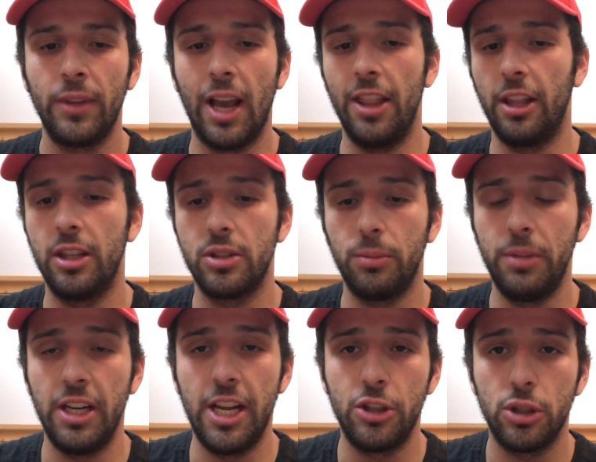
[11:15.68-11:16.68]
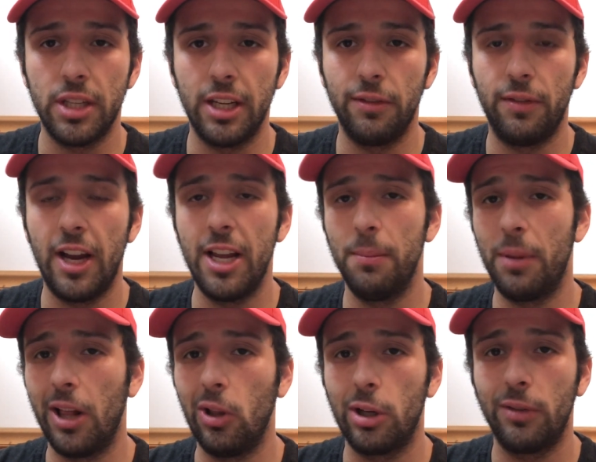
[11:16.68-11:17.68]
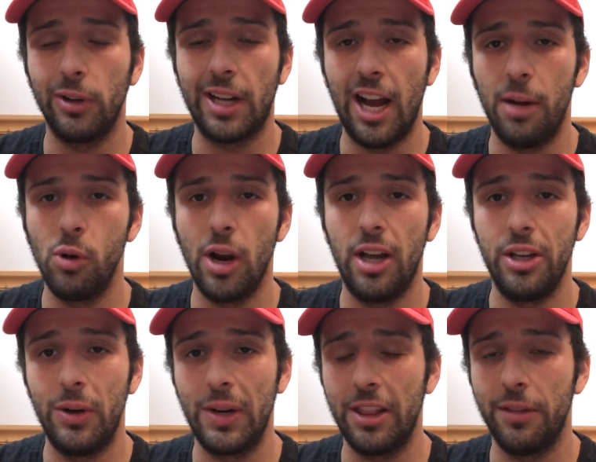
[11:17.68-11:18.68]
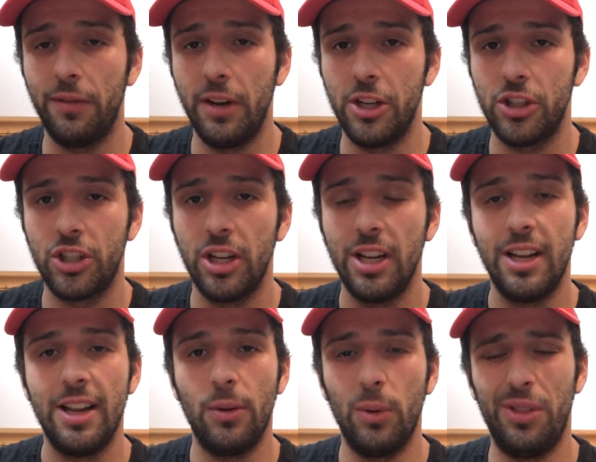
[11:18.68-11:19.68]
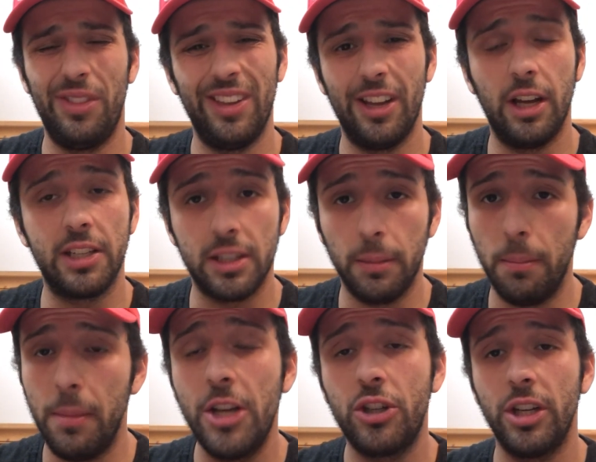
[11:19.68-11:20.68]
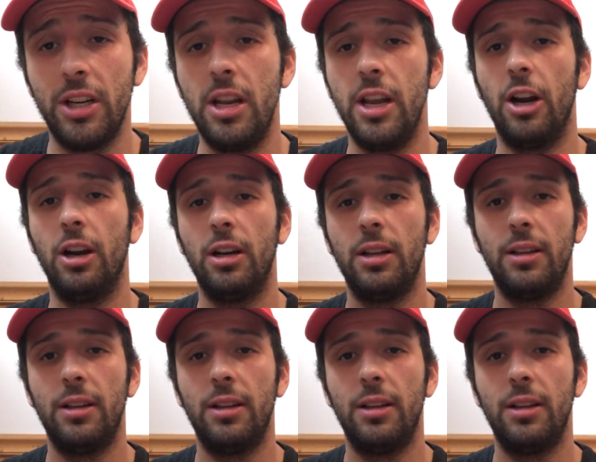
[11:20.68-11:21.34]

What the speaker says: I think this will be an interesting fight, but I look for Kyle Baralho to get the finish with a submission here.